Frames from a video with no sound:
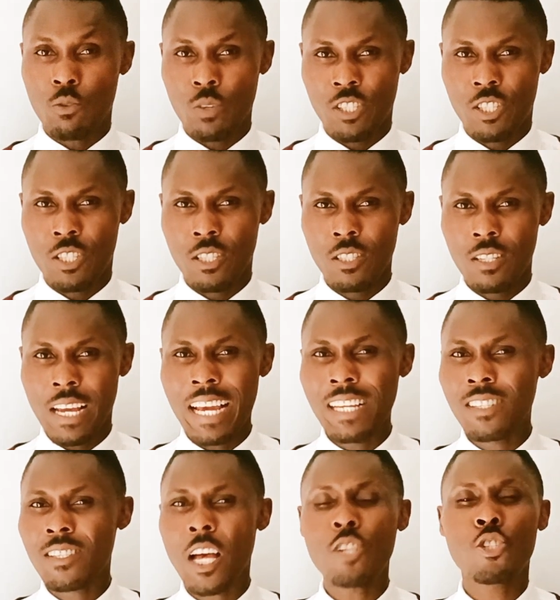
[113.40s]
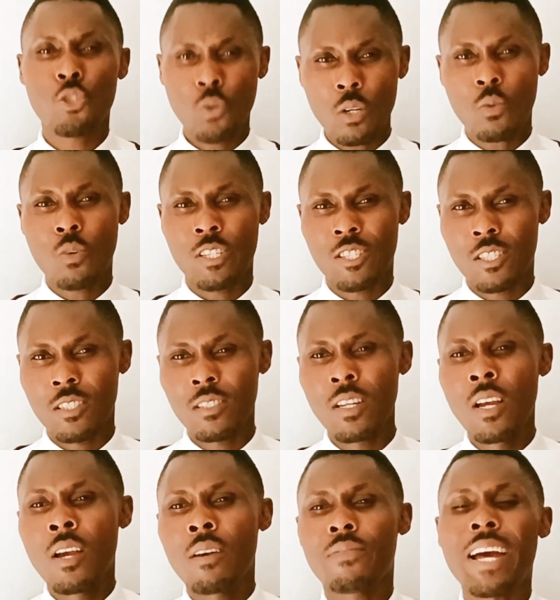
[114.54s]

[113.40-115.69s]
tag question is a short question